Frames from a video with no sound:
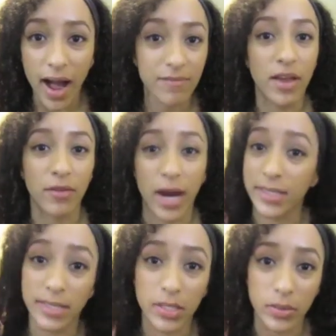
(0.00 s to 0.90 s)
I've never
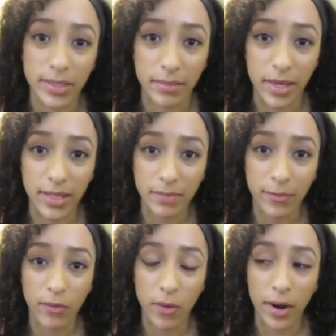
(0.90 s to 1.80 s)
had to deal with something like this
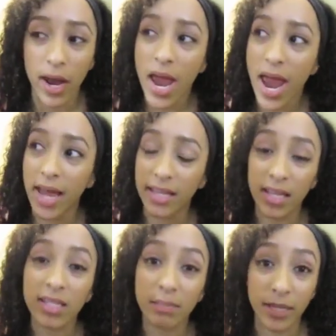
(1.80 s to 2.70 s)
before, and
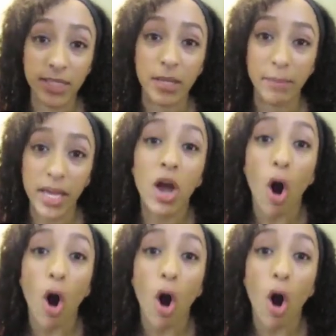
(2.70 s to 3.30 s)
it is pissing me